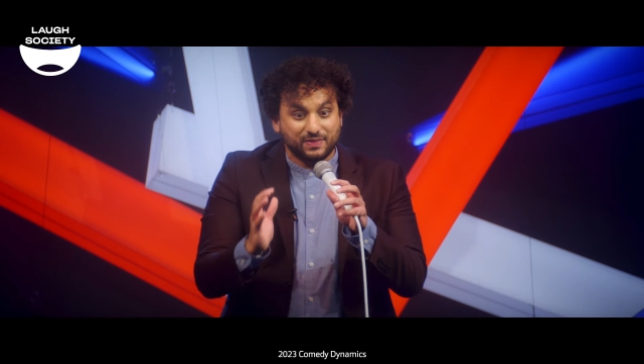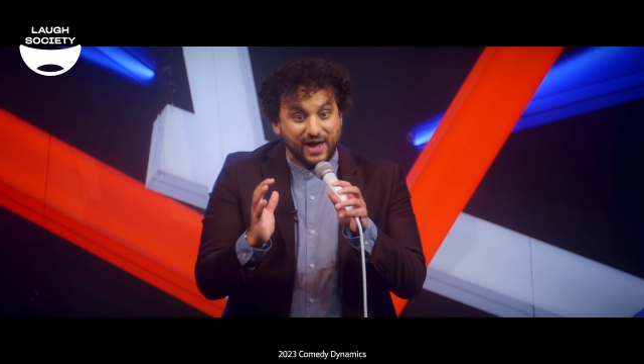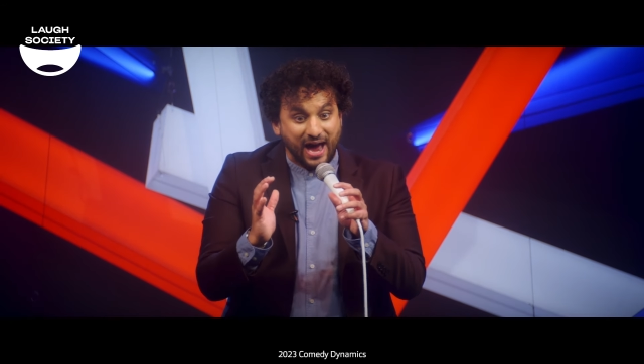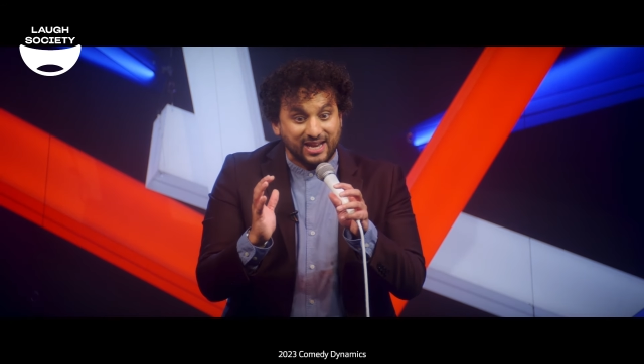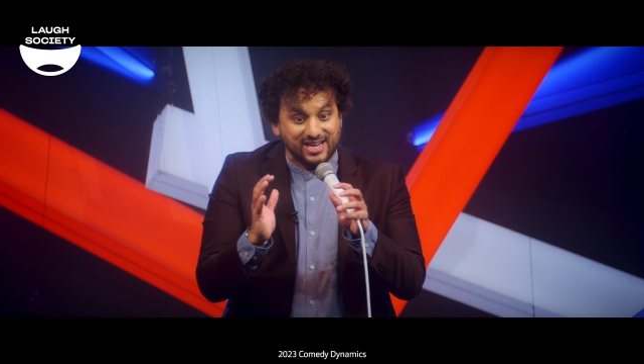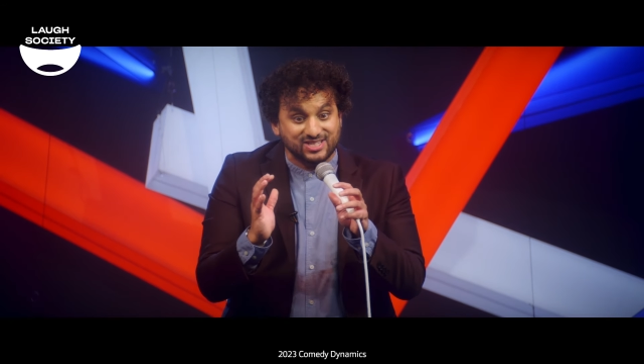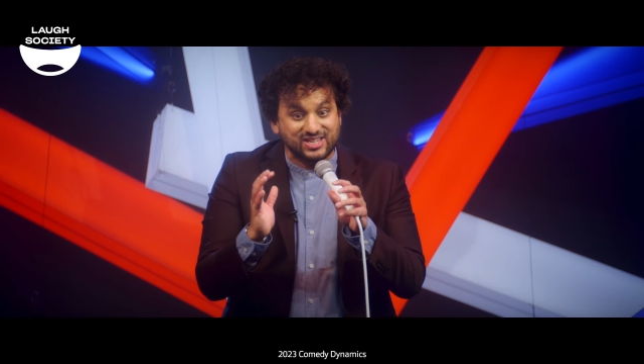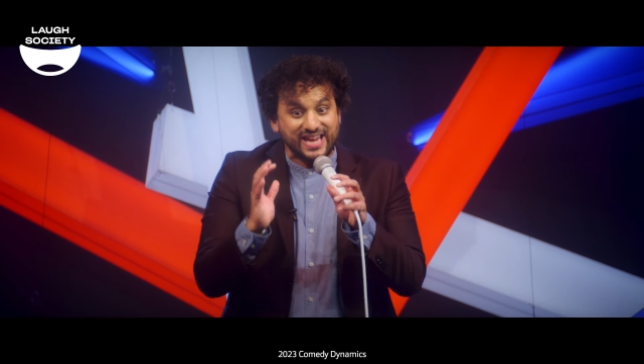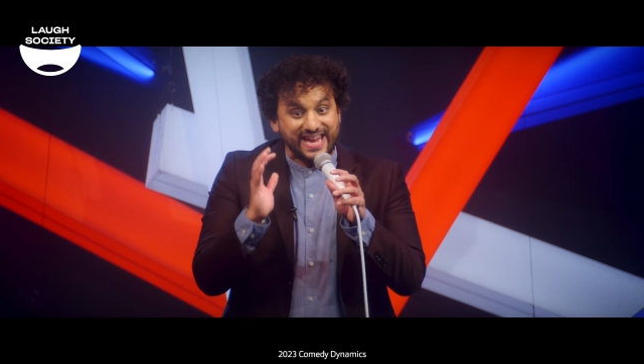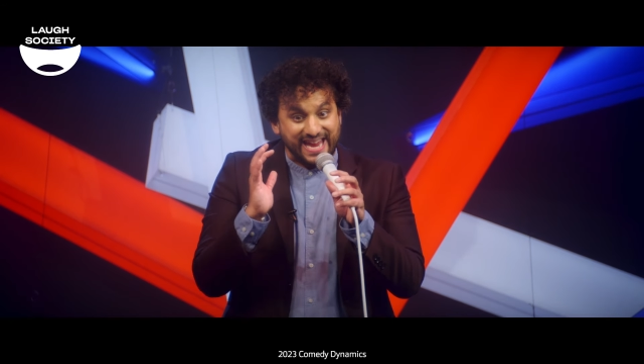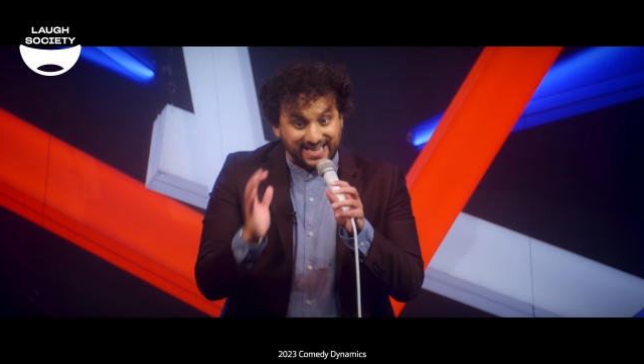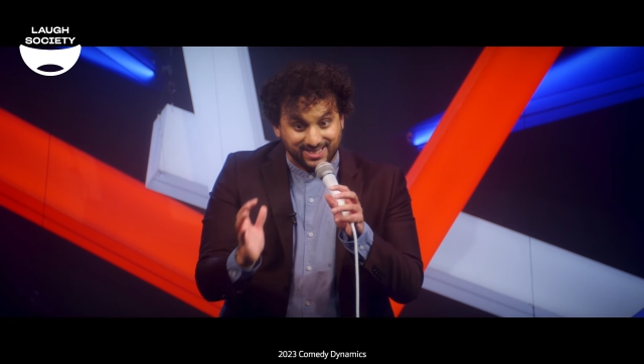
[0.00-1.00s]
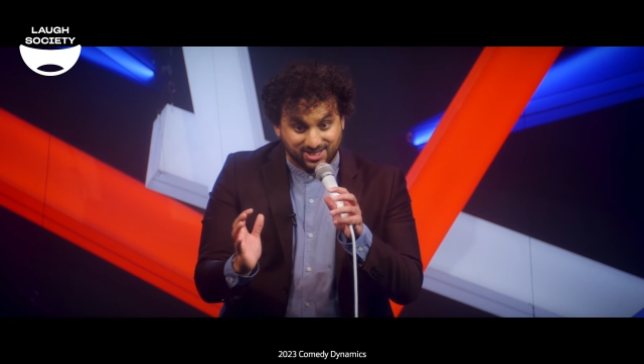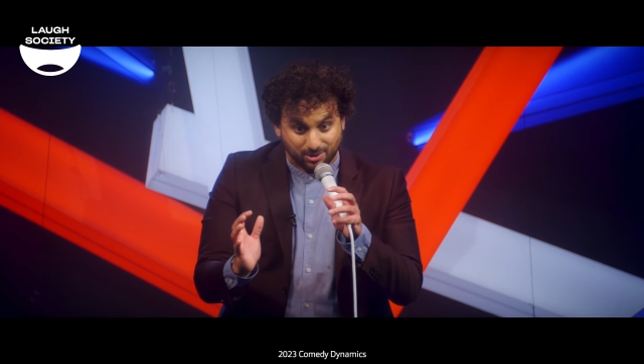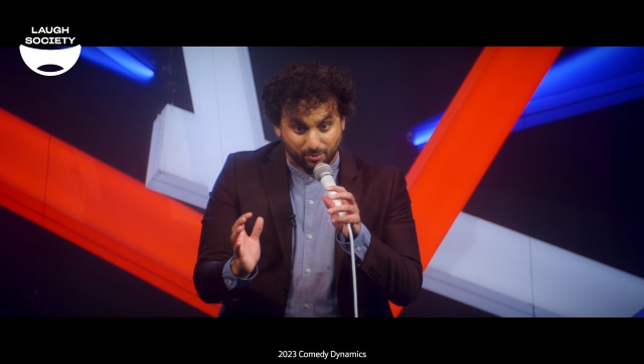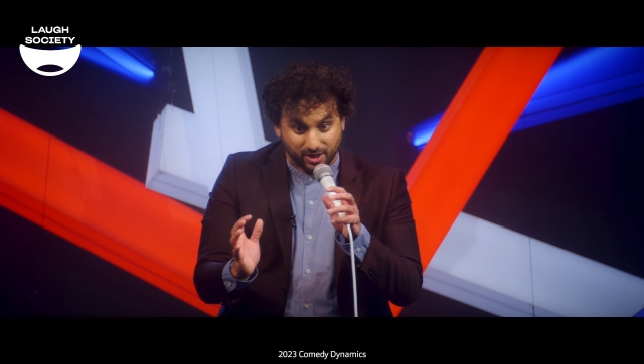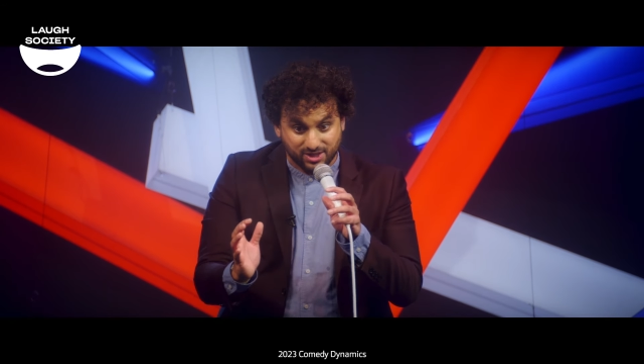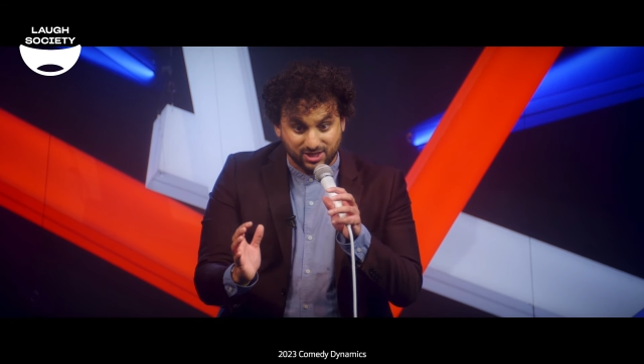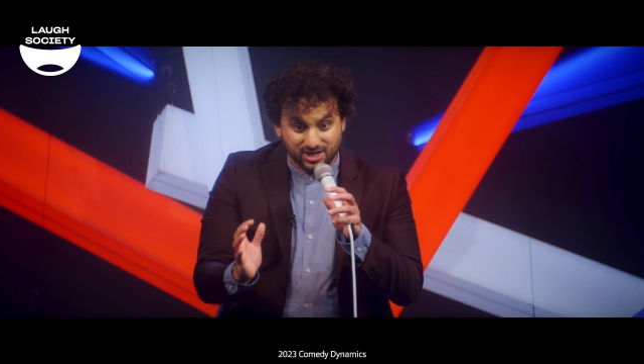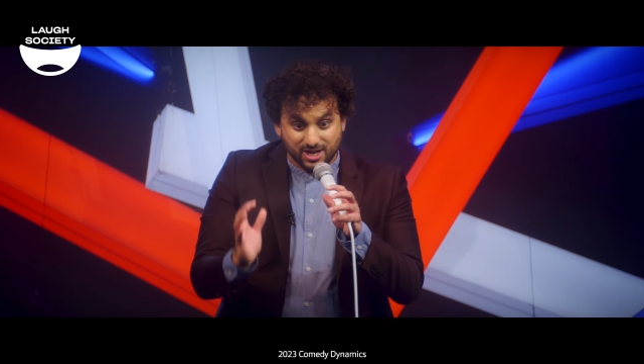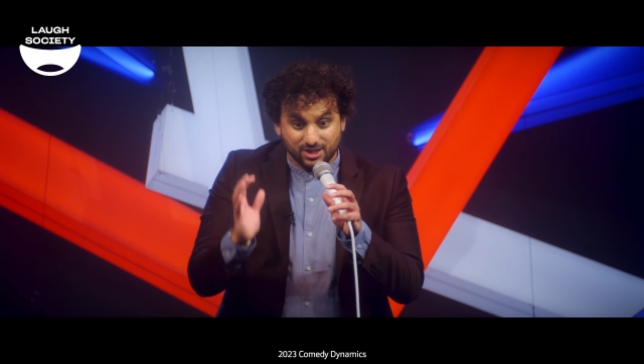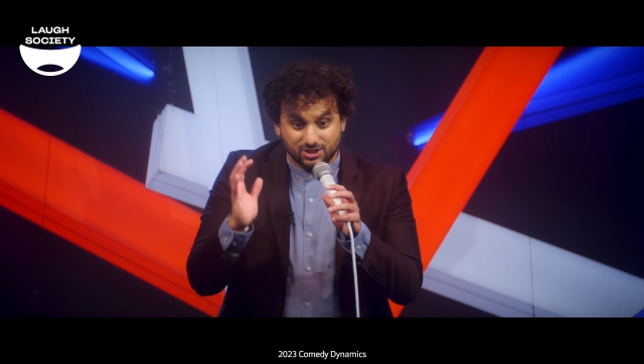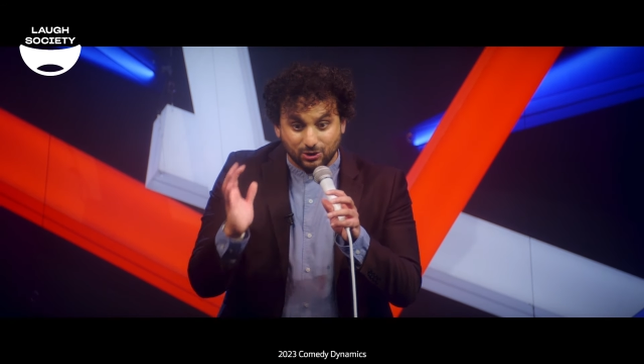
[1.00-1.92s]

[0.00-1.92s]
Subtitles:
That is intimate. And